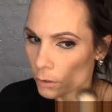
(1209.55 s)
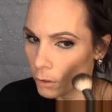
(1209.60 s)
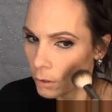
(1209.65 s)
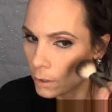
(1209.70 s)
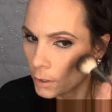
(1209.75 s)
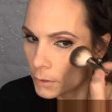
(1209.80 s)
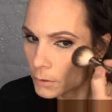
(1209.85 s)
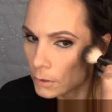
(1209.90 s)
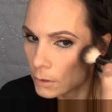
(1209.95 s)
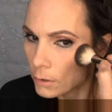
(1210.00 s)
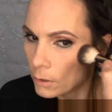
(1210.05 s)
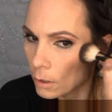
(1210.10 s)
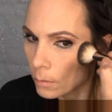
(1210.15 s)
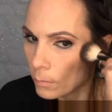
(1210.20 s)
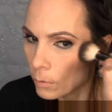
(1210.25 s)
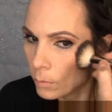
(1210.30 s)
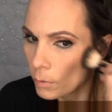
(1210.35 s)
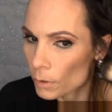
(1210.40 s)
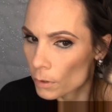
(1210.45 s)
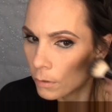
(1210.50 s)
You guys can tell
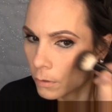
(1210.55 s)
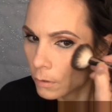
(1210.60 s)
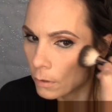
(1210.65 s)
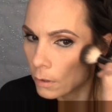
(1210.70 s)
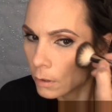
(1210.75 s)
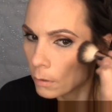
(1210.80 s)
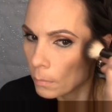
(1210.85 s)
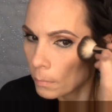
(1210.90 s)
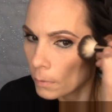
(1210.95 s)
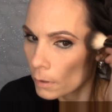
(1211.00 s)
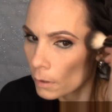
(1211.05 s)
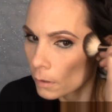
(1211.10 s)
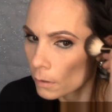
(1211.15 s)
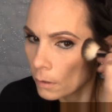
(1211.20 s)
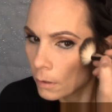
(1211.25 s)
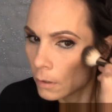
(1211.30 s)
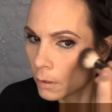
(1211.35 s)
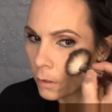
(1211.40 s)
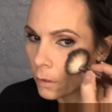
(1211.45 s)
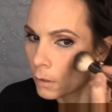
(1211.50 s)
me what you think, but
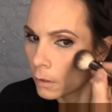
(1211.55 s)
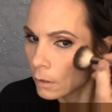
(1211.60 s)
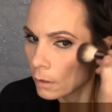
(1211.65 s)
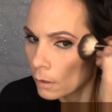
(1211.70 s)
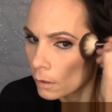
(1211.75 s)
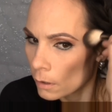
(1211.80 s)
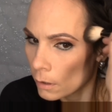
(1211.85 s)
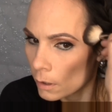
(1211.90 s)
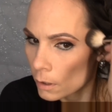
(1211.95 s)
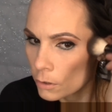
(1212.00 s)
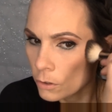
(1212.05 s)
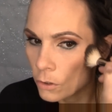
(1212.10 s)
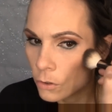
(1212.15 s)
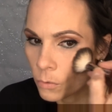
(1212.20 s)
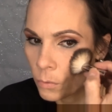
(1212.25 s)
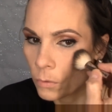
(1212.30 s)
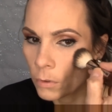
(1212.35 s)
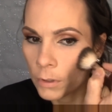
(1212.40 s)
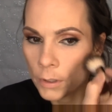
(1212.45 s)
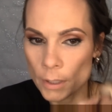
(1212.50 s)
I
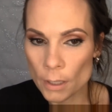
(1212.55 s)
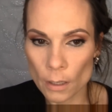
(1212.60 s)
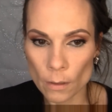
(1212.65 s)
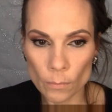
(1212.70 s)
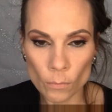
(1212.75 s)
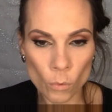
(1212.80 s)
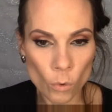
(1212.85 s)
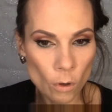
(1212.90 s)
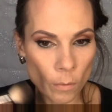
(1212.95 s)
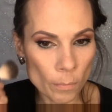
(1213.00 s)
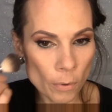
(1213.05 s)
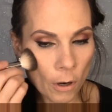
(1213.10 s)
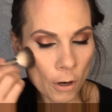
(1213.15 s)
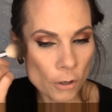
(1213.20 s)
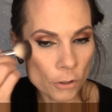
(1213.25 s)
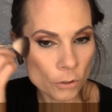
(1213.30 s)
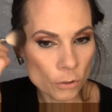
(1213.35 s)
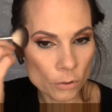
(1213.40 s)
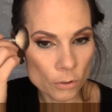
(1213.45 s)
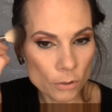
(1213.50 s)
just really am more
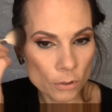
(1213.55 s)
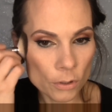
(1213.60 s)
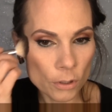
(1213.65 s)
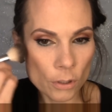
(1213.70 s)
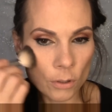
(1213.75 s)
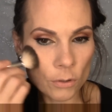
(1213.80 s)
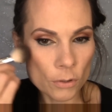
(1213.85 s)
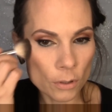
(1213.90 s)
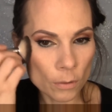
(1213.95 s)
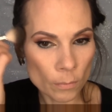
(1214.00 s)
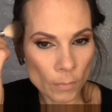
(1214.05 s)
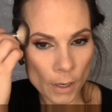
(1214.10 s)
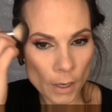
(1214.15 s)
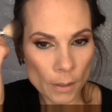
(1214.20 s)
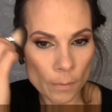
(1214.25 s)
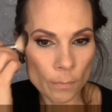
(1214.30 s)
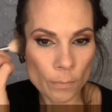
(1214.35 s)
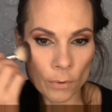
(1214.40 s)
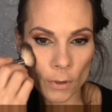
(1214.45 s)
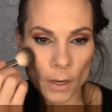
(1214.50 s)
partial to using
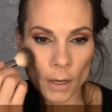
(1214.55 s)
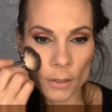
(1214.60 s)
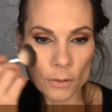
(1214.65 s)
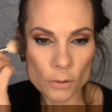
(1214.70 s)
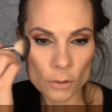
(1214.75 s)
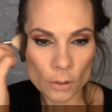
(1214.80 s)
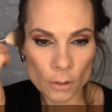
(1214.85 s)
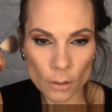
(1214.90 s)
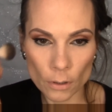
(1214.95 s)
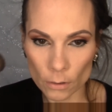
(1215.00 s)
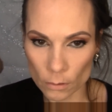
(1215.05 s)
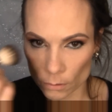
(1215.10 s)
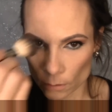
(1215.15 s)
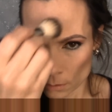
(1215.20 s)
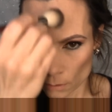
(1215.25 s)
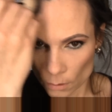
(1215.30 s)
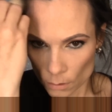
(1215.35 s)
my bronzer